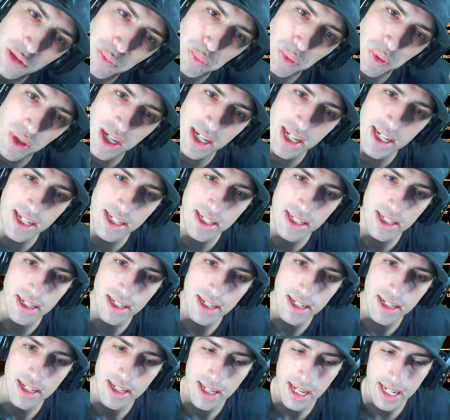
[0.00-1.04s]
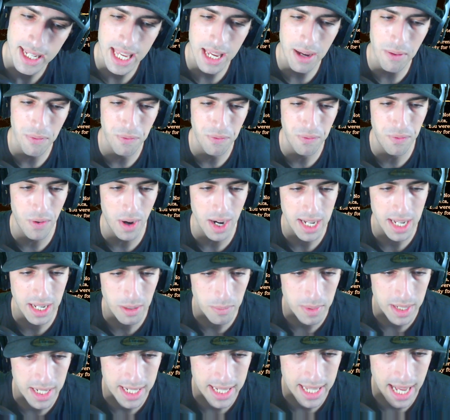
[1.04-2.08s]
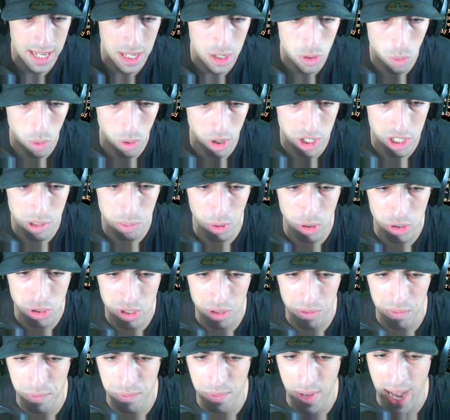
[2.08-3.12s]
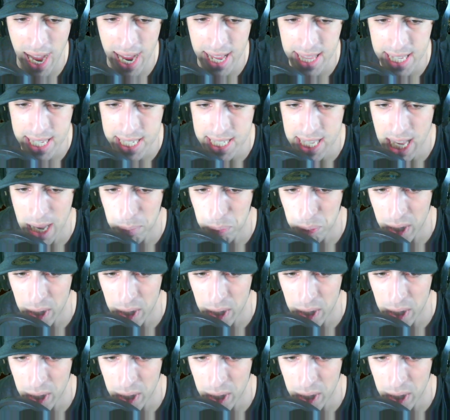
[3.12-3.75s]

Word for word: Bring read that you weren't supposed to find this yet